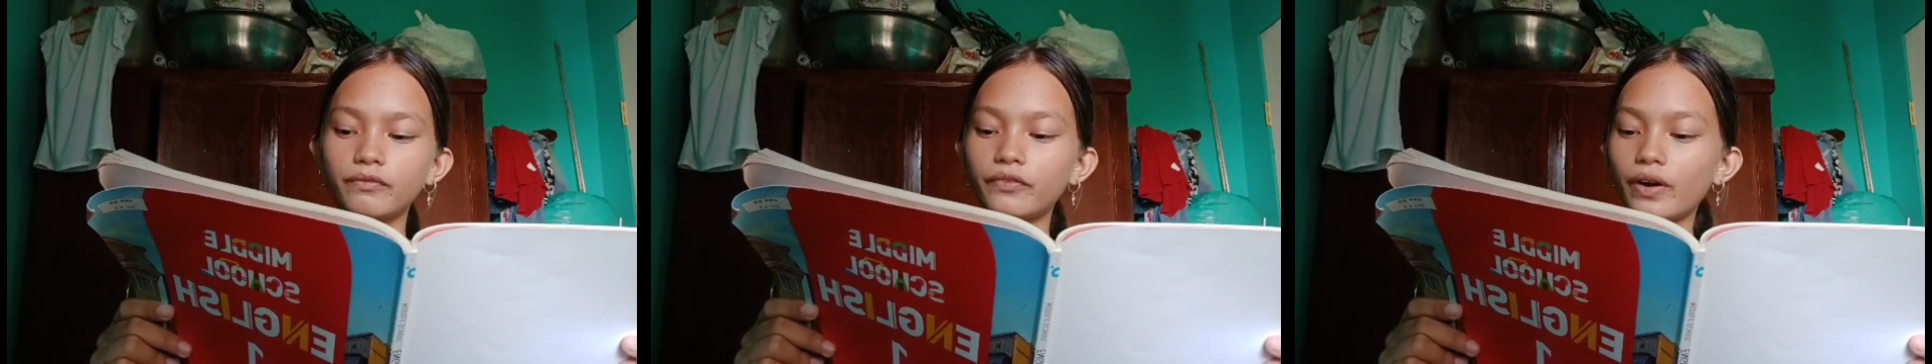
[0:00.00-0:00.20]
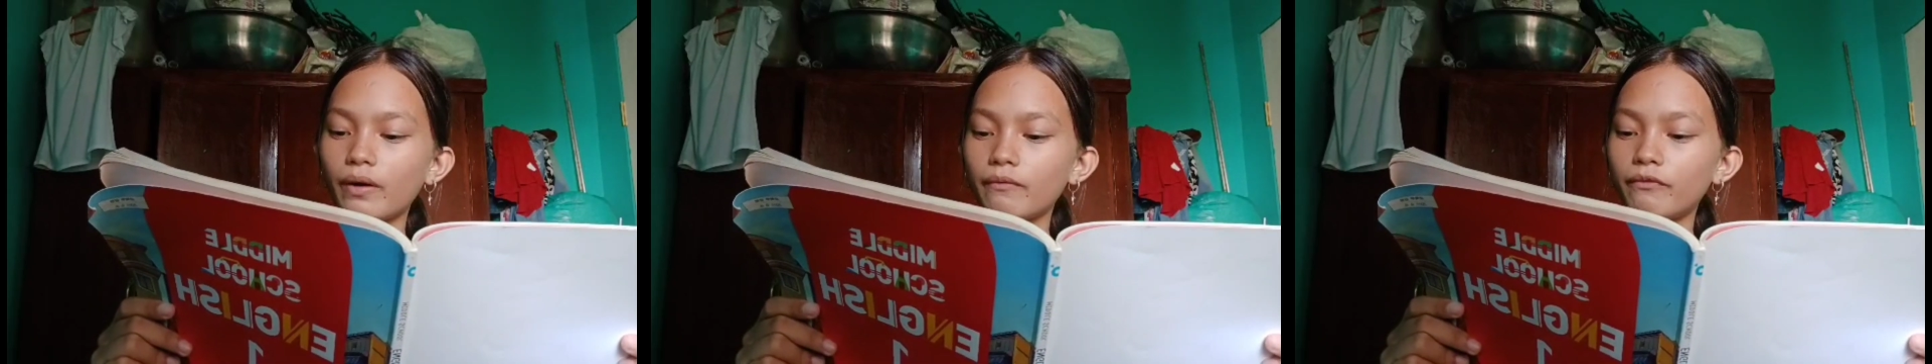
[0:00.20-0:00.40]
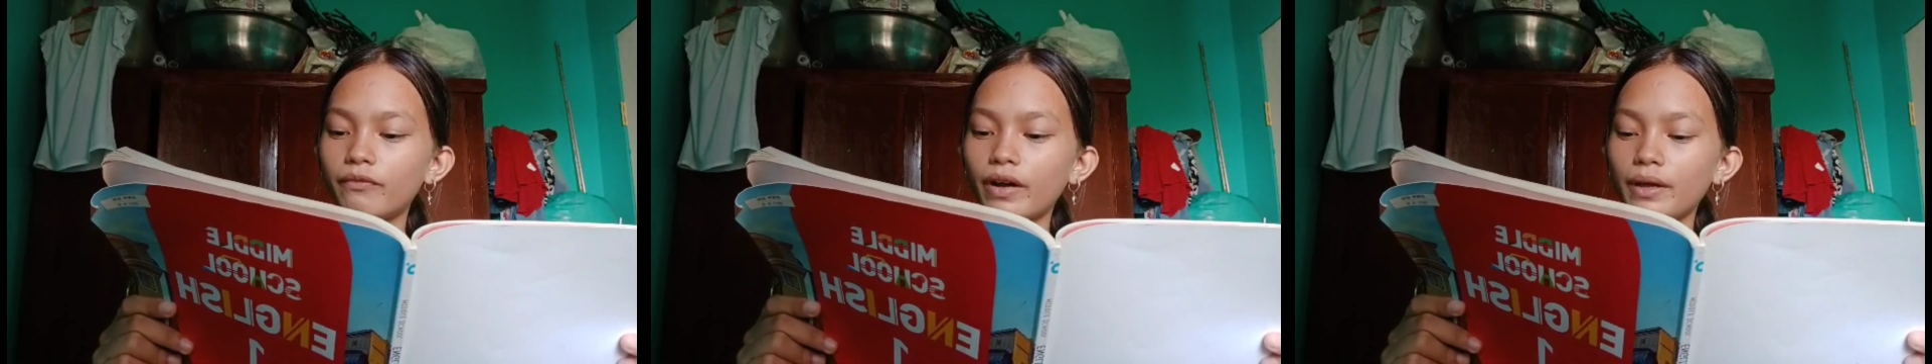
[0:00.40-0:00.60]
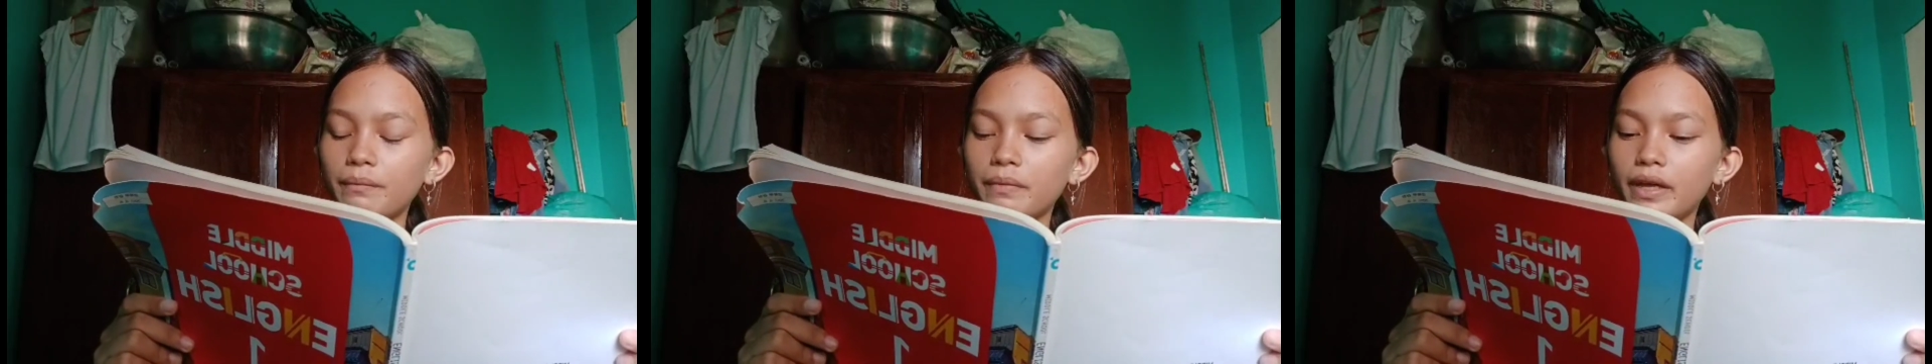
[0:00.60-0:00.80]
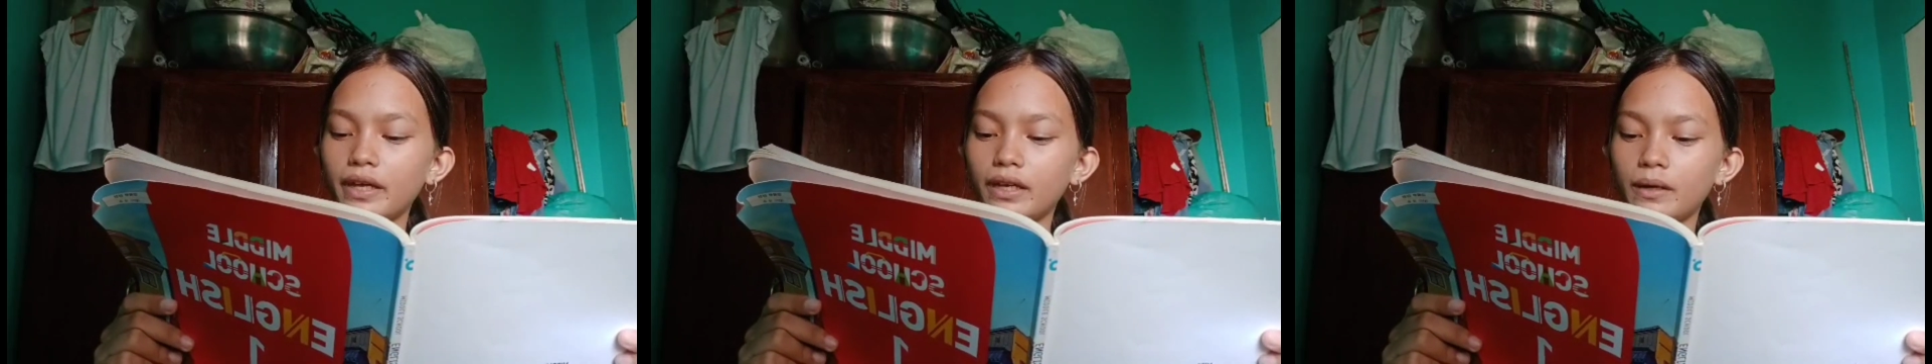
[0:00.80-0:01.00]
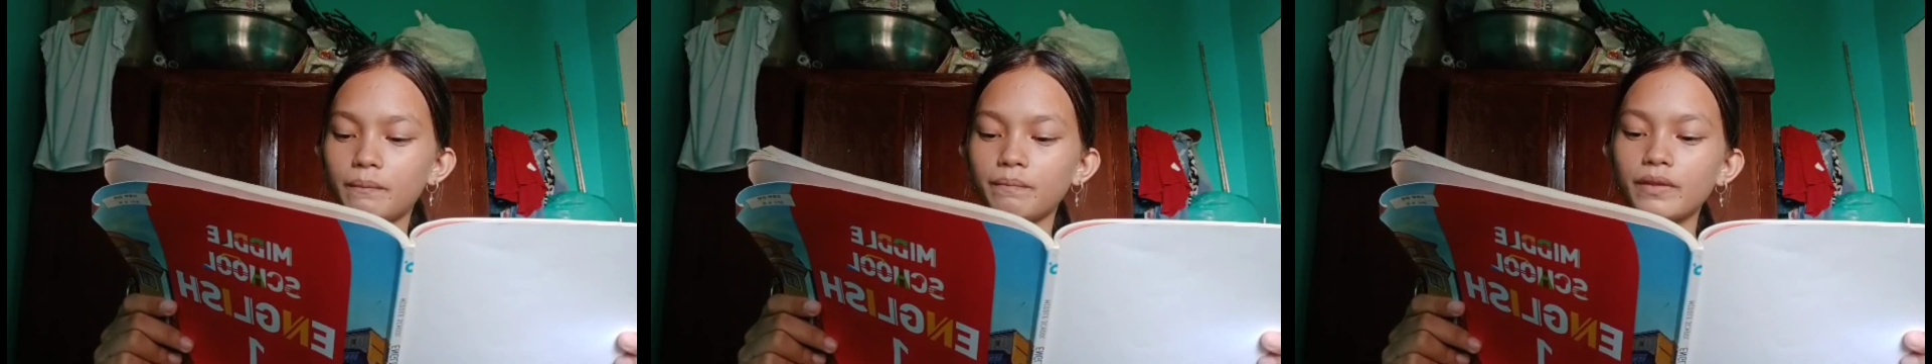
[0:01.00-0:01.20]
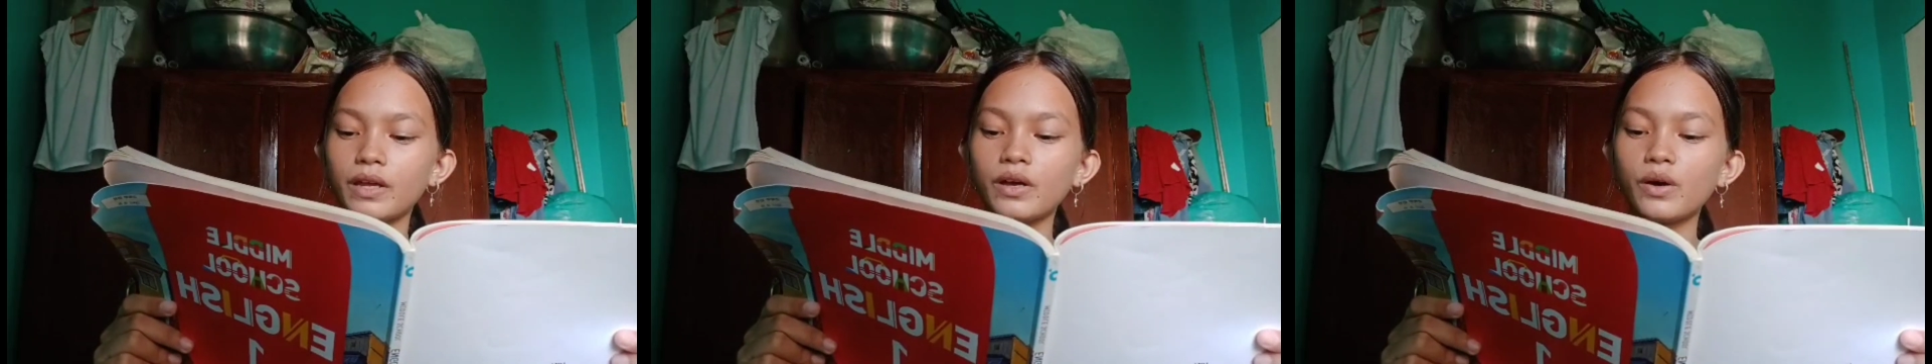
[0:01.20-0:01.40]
from 5 a.m.